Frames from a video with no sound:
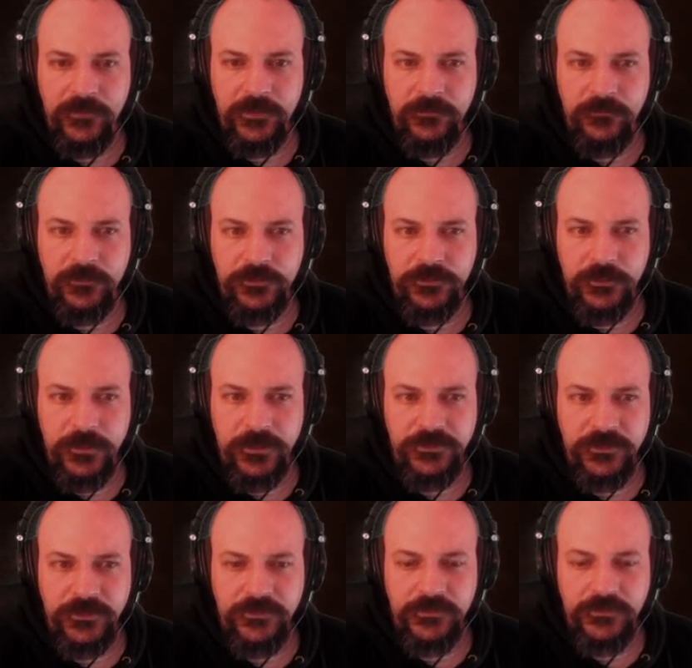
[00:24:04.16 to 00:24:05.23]
infantry. Mind you,
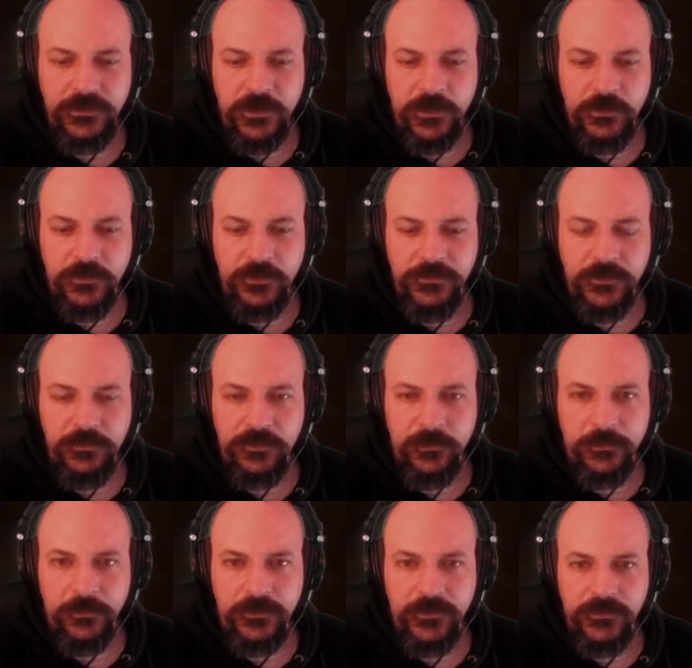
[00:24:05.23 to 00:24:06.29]
they're slow. That's the
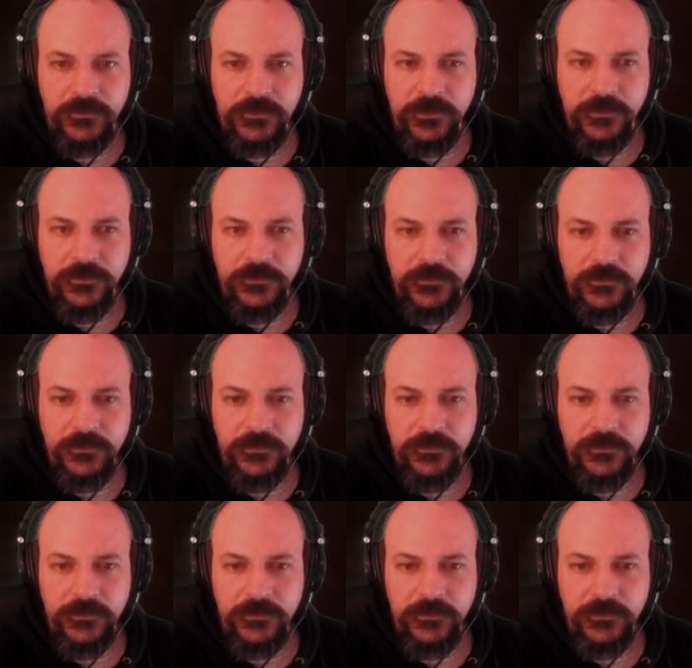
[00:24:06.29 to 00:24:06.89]
problem with these guys.